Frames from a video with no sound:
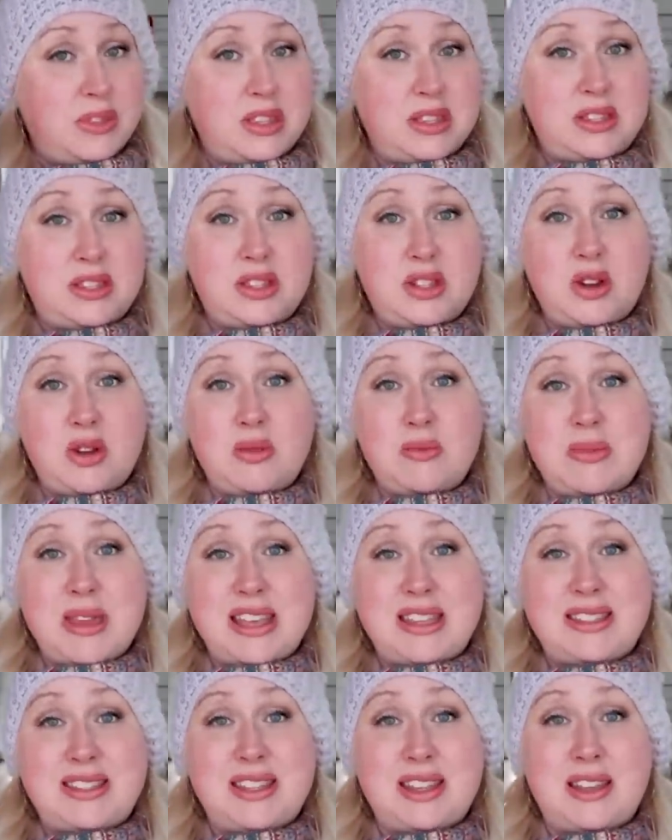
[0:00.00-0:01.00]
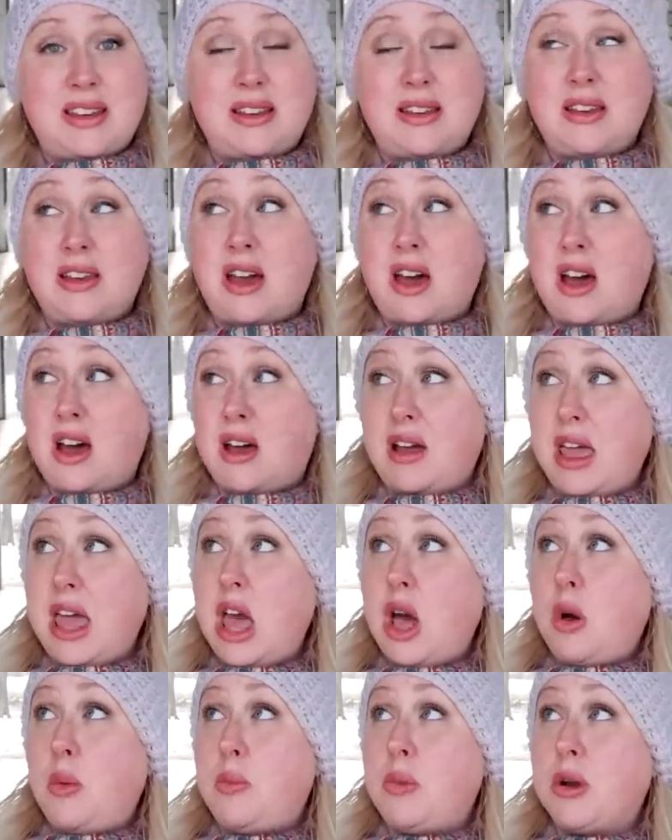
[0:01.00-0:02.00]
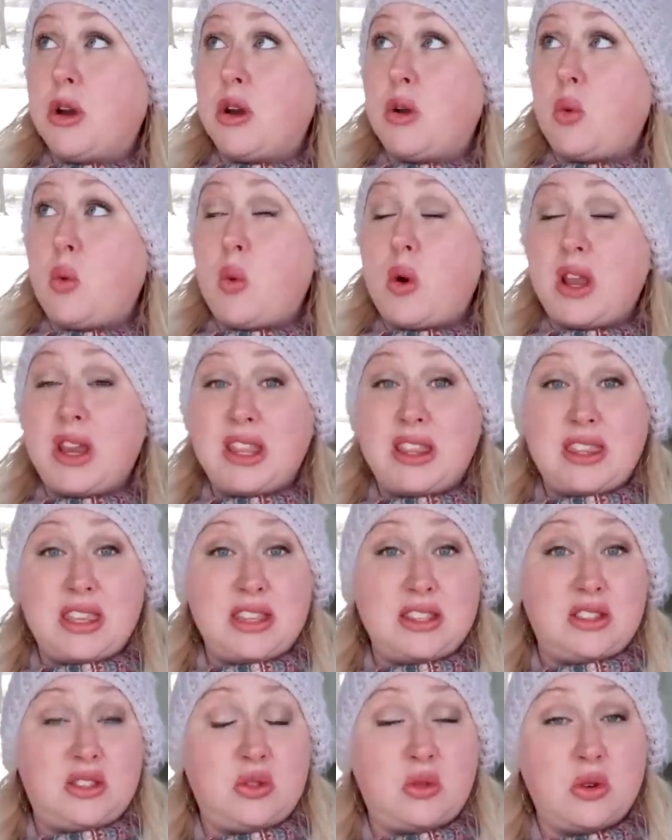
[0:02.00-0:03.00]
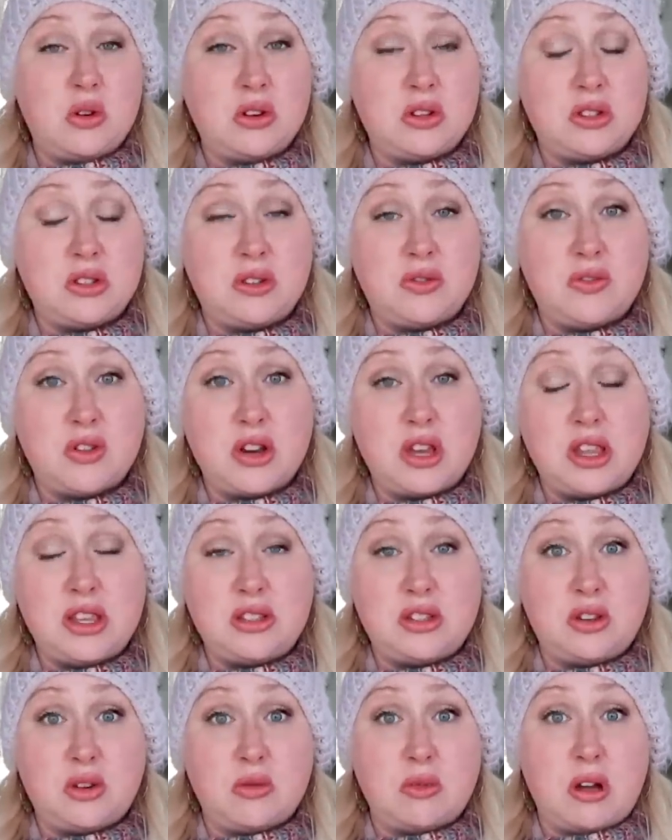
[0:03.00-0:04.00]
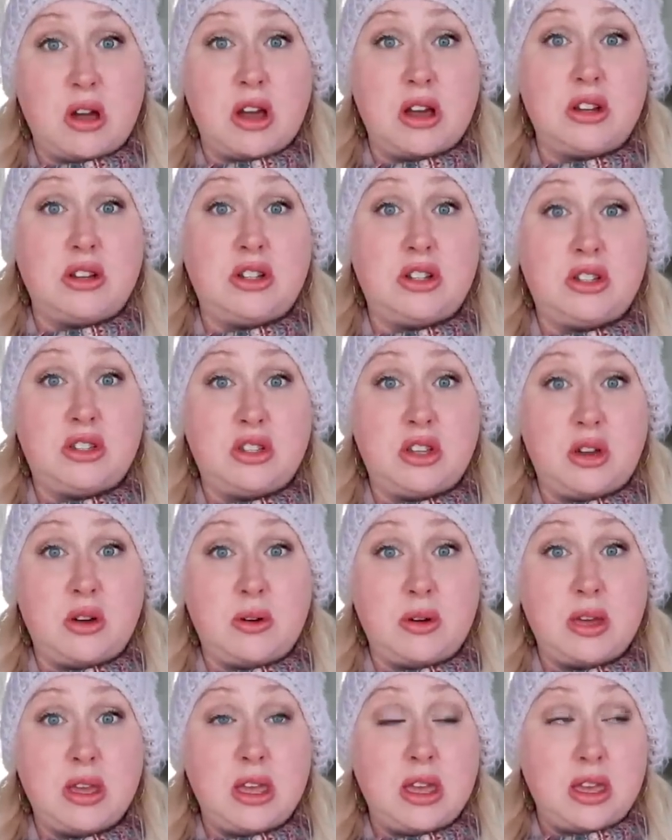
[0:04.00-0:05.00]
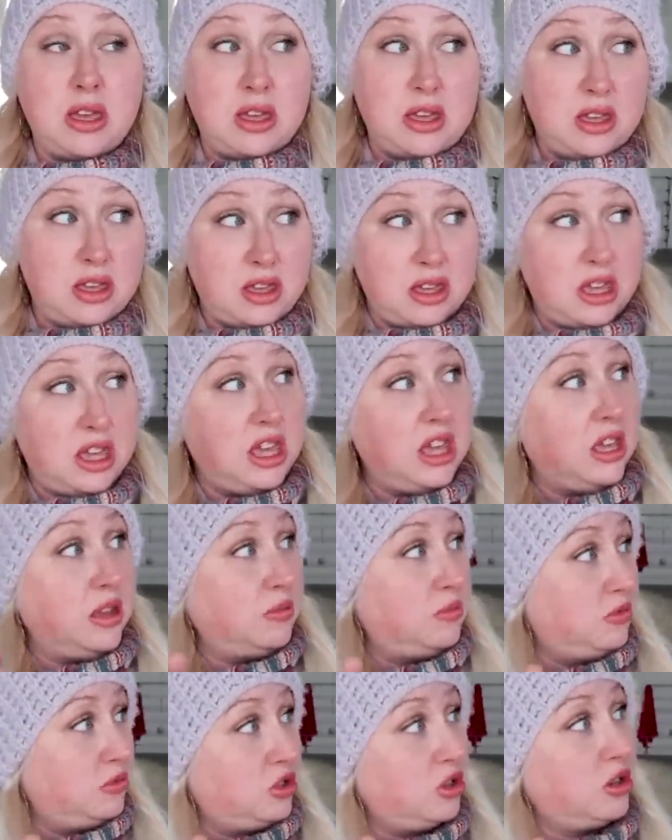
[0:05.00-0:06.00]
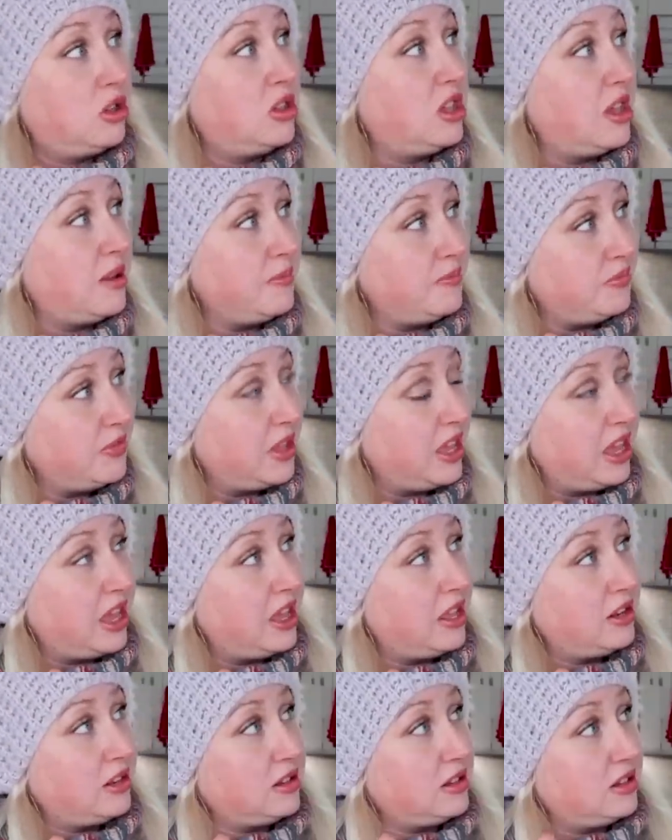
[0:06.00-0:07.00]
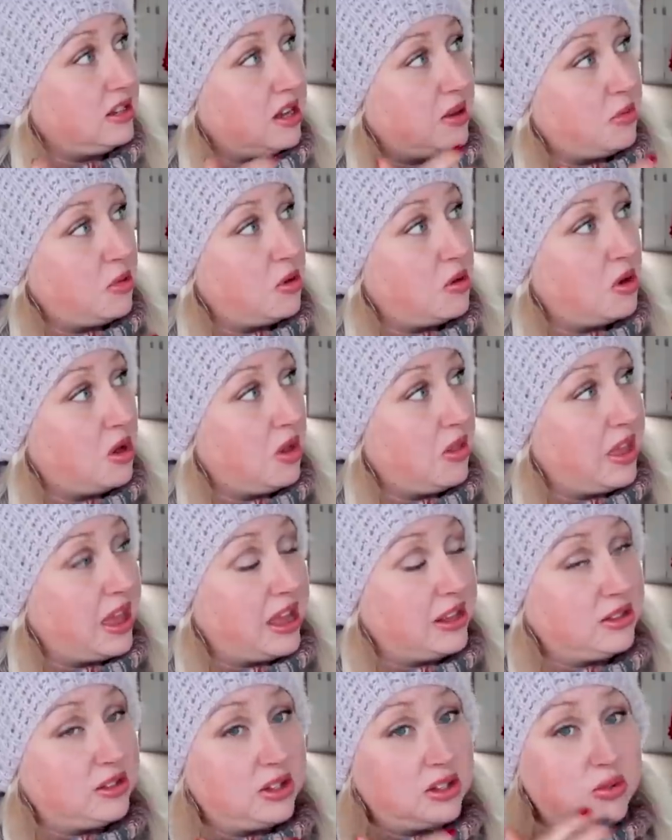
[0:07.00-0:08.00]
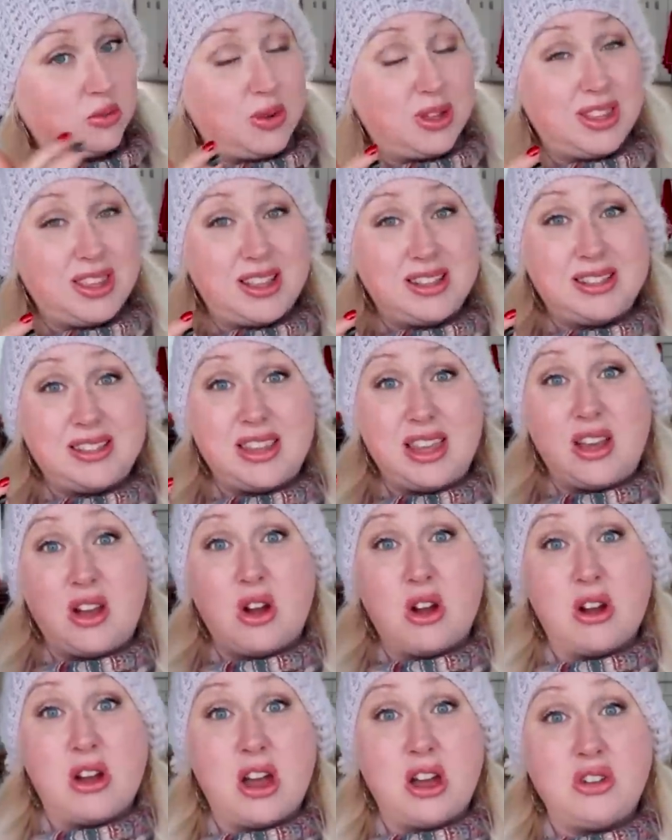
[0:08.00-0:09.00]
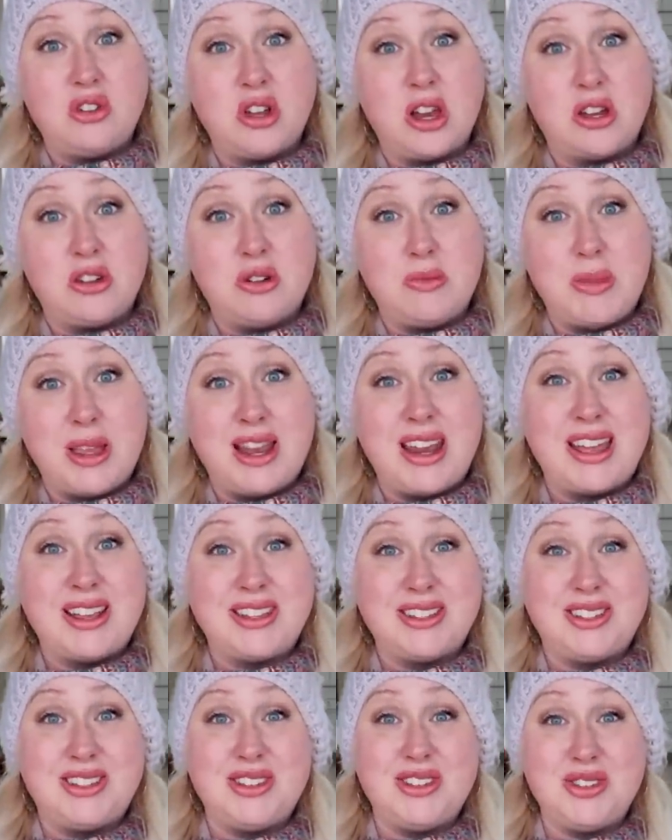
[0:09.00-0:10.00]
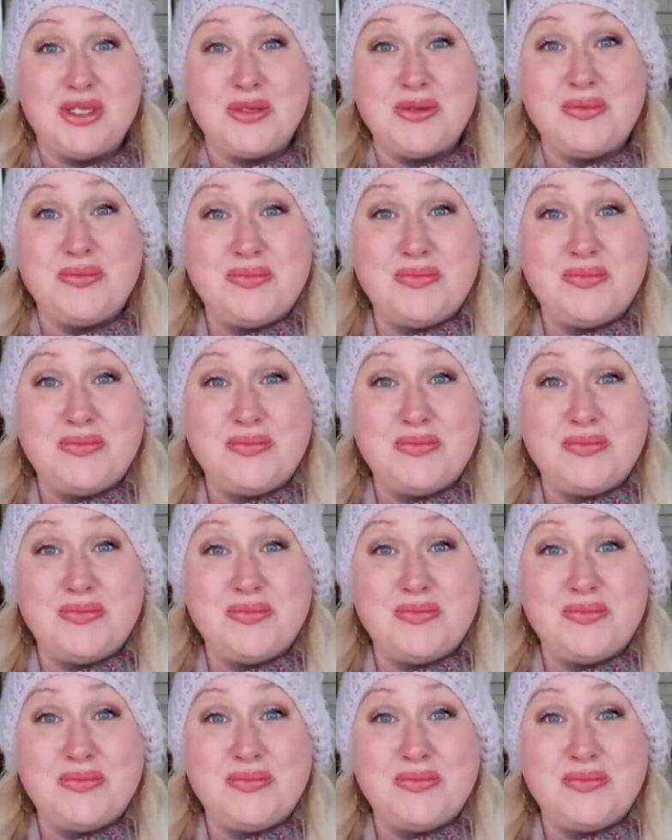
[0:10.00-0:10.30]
The stonemason uh, helper wanted these doors for his garage, so he took them and demoed all that. So that's one less thing our contractor man has to do.